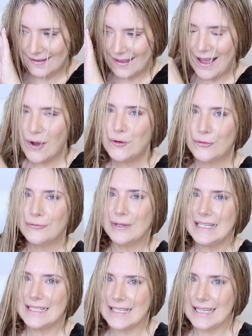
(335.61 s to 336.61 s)
how
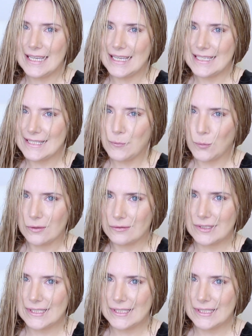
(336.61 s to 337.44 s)
crazy is the world